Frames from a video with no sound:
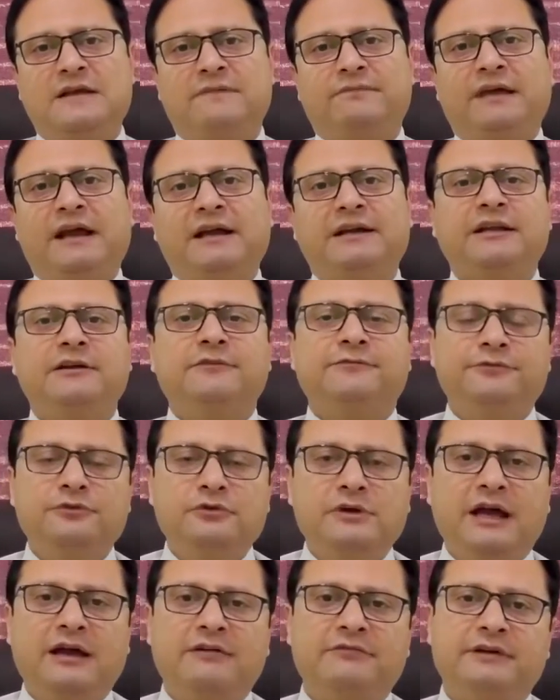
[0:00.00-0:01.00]
that if
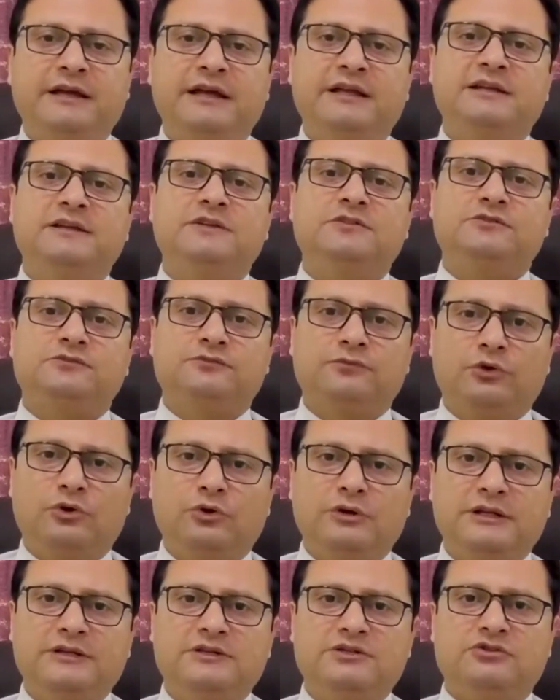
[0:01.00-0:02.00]
you have any
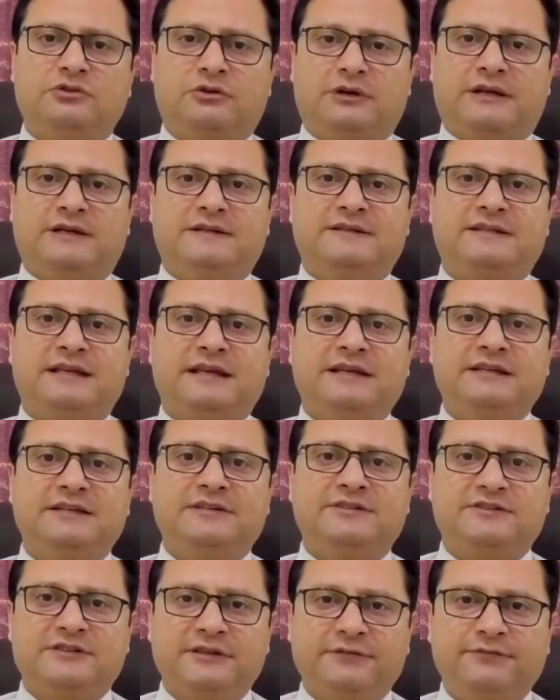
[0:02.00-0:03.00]
swollen joints, any
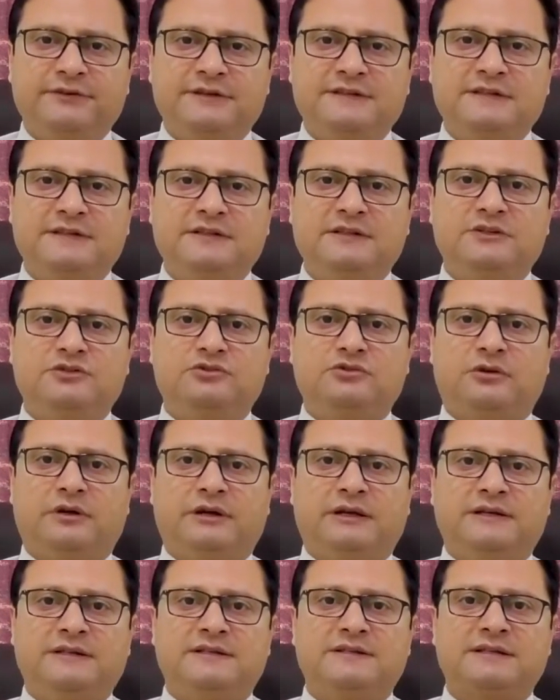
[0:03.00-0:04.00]
stiffness in the
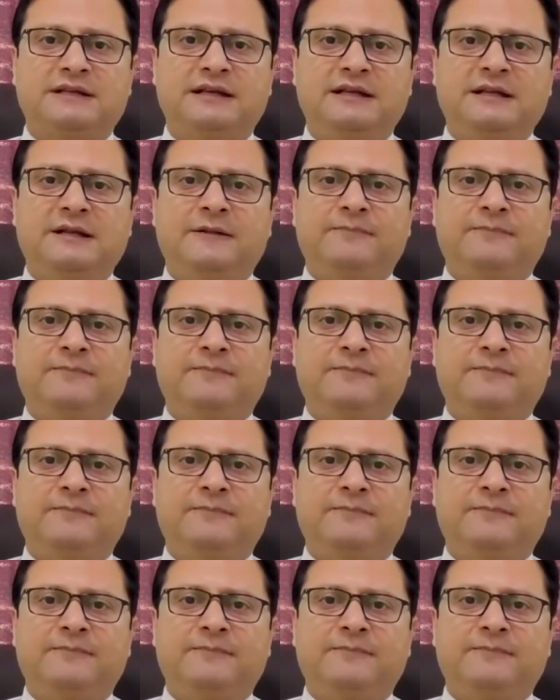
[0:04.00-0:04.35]
joints,